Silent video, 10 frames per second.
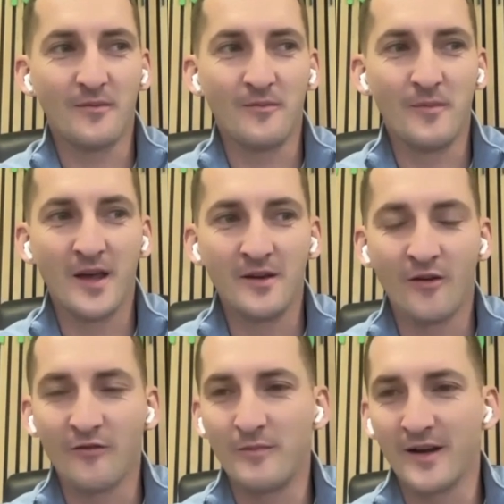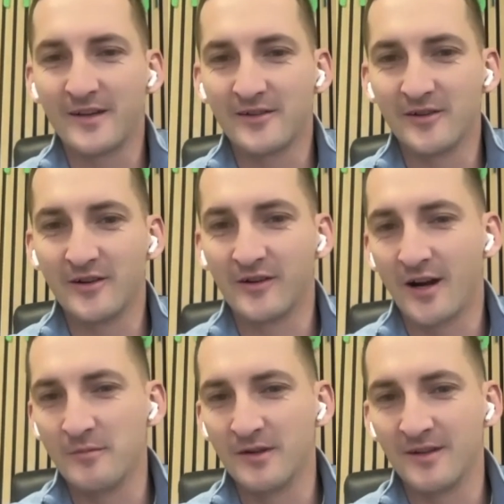many of my career
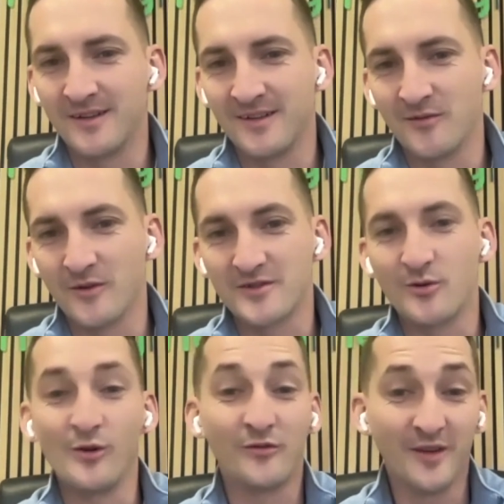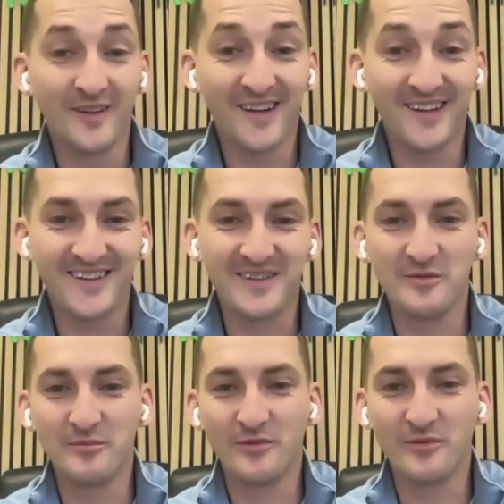I'm in what's called fintech,
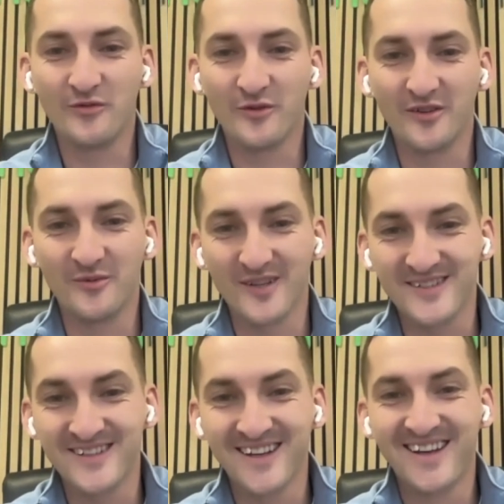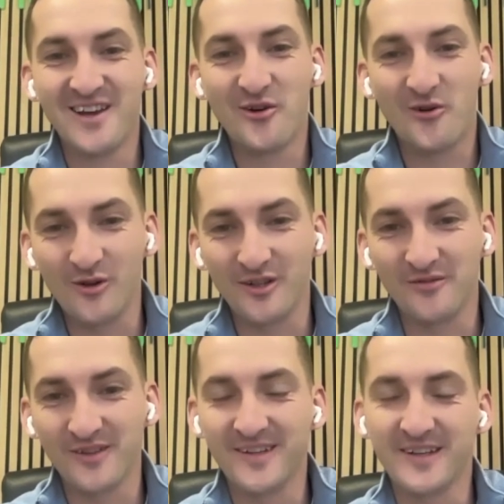even before it was called a
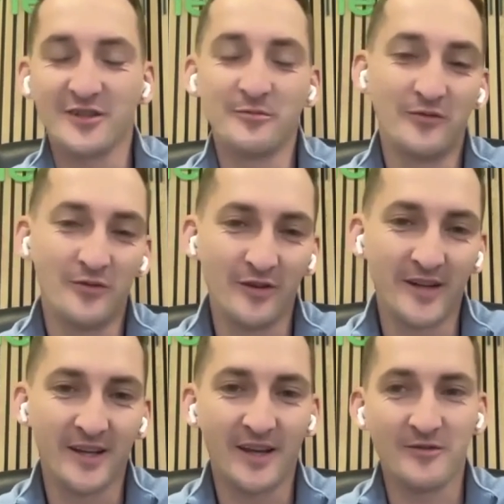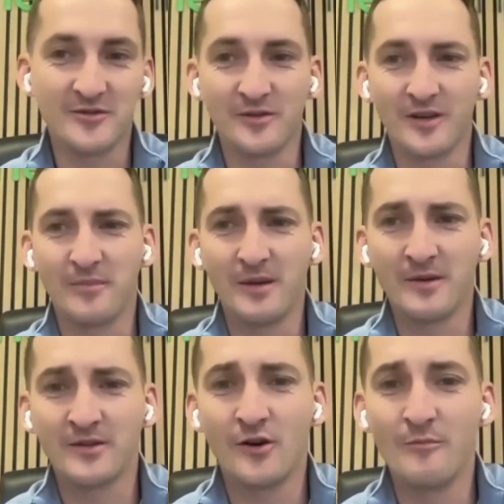fintech. So before that, I was doing a
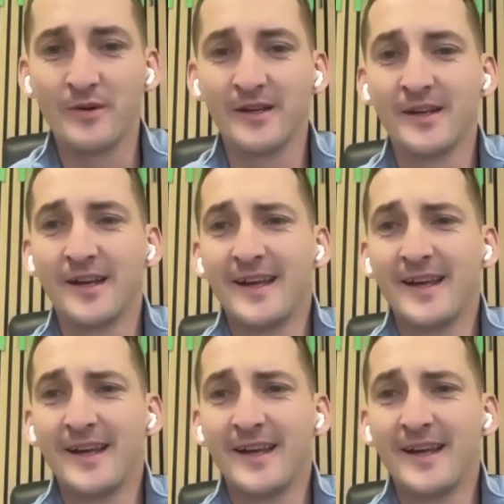payment company.